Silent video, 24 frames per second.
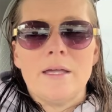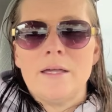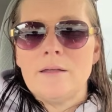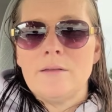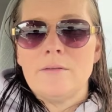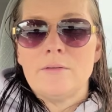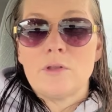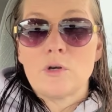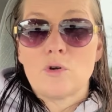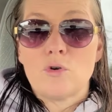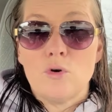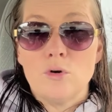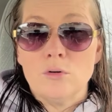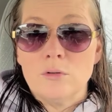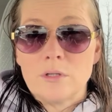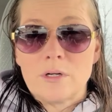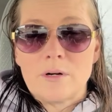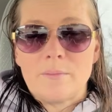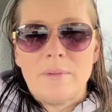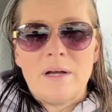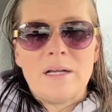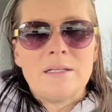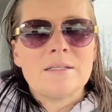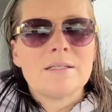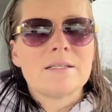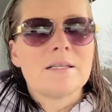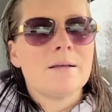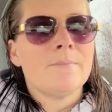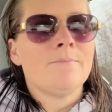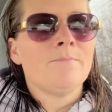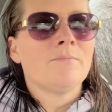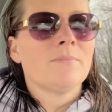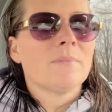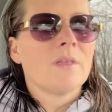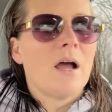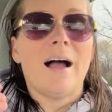in the cooler months.
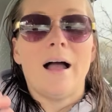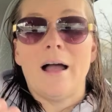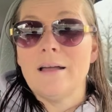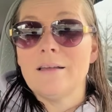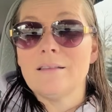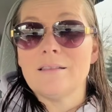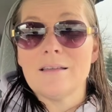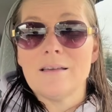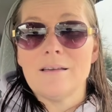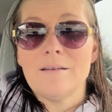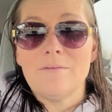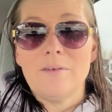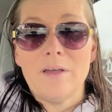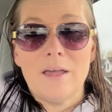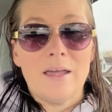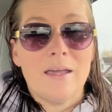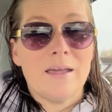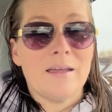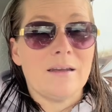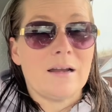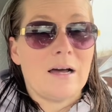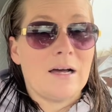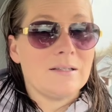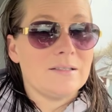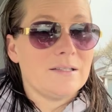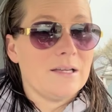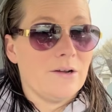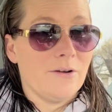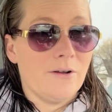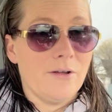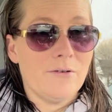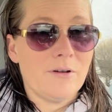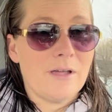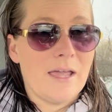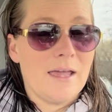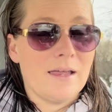I live in
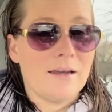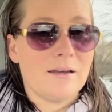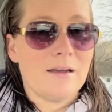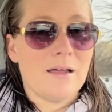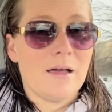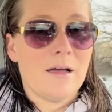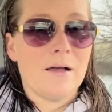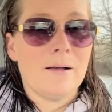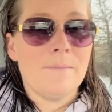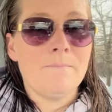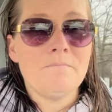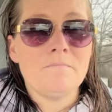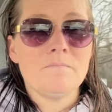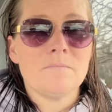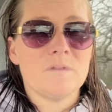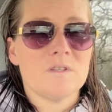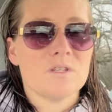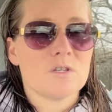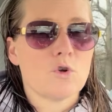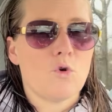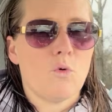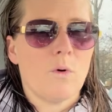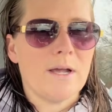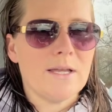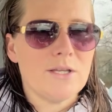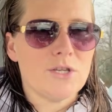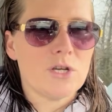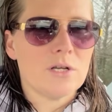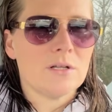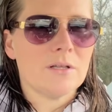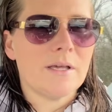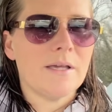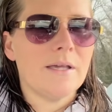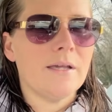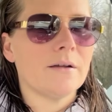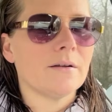Ontario, Canada. It's quite
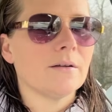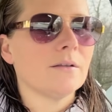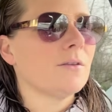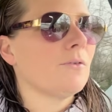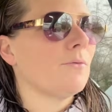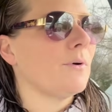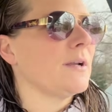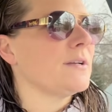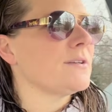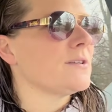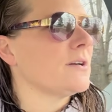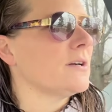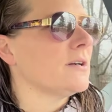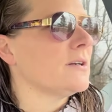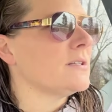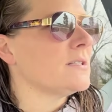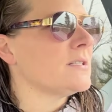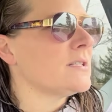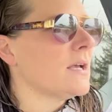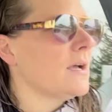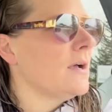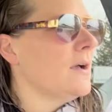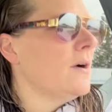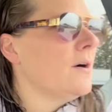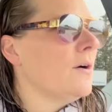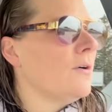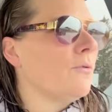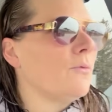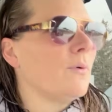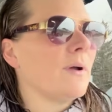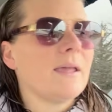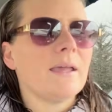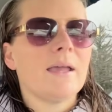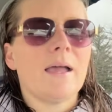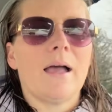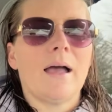chilly here in the winters.
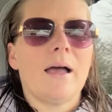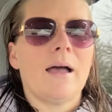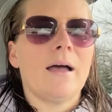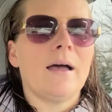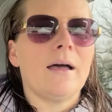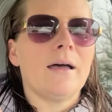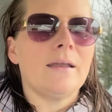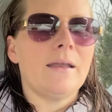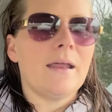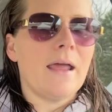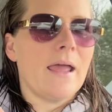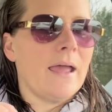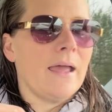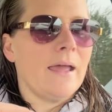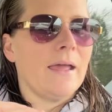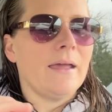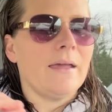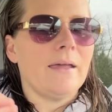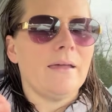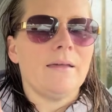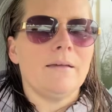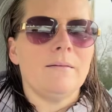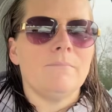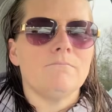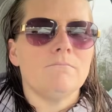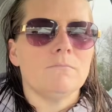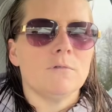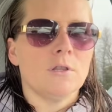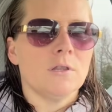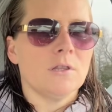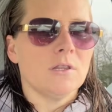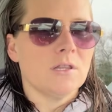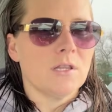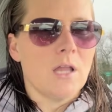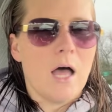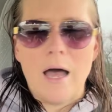We had a
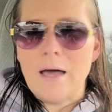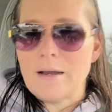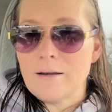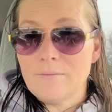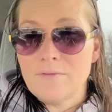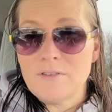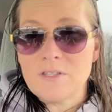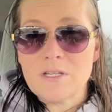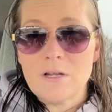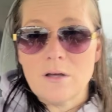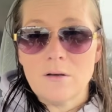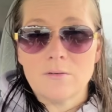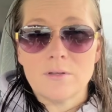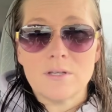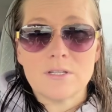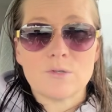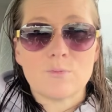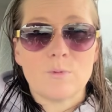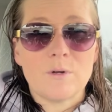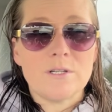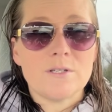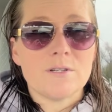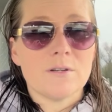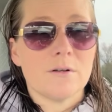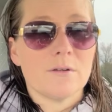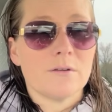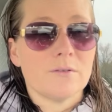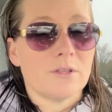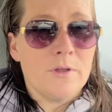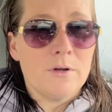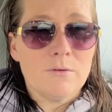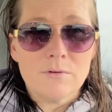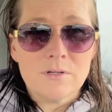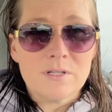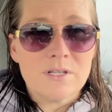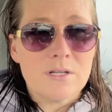lot of snow this winter.
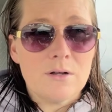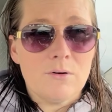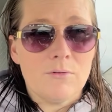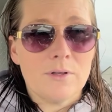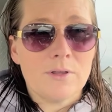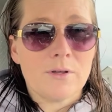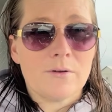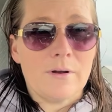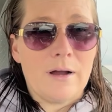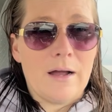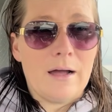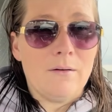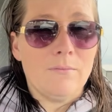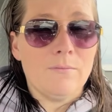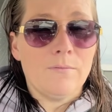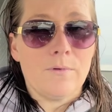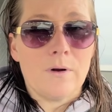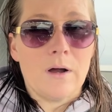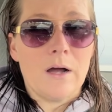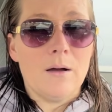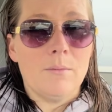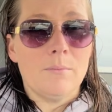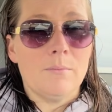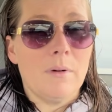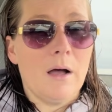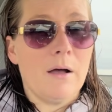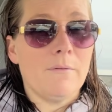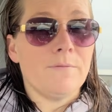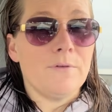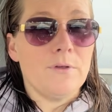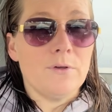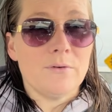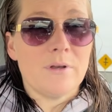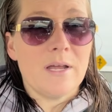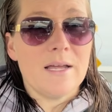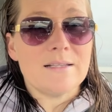There was snow on the ground from a
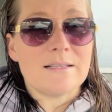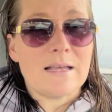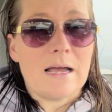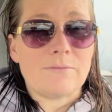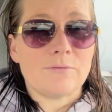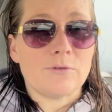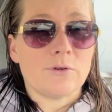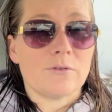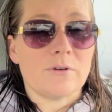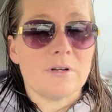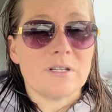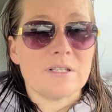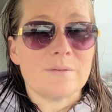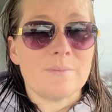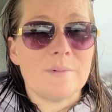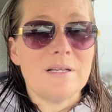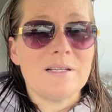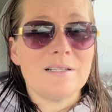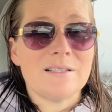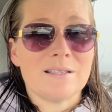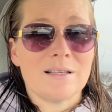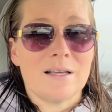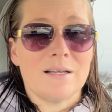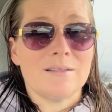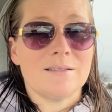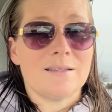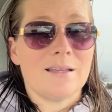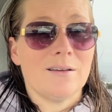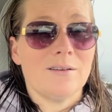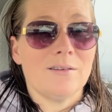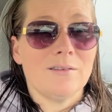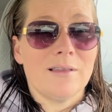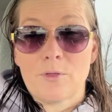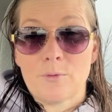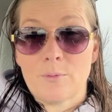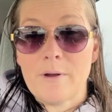few days after Christmas
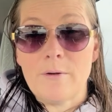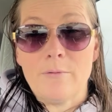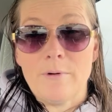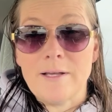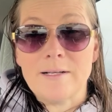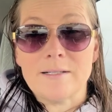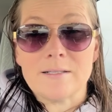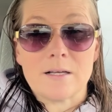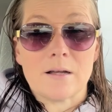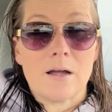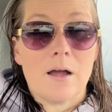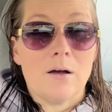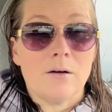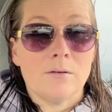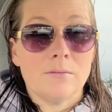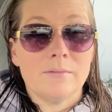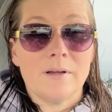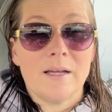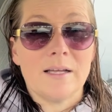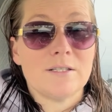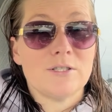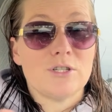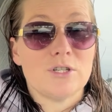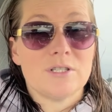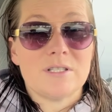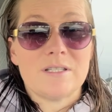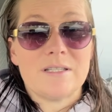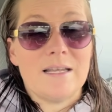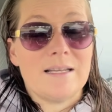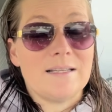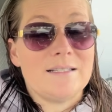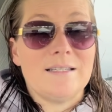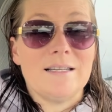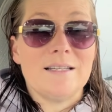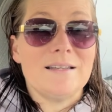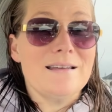until 3 weeks ago. It
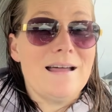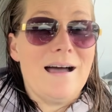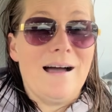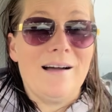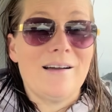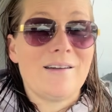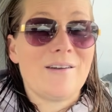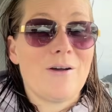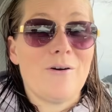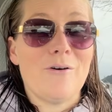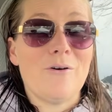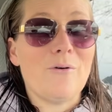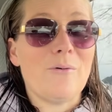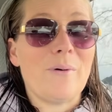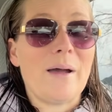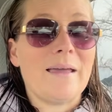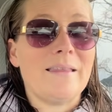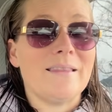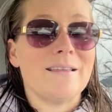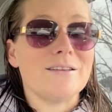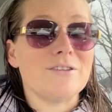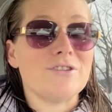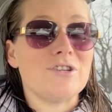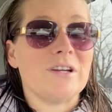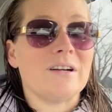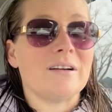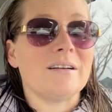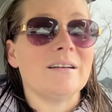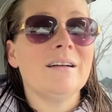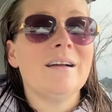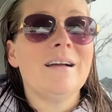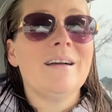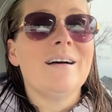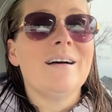did not go away this year.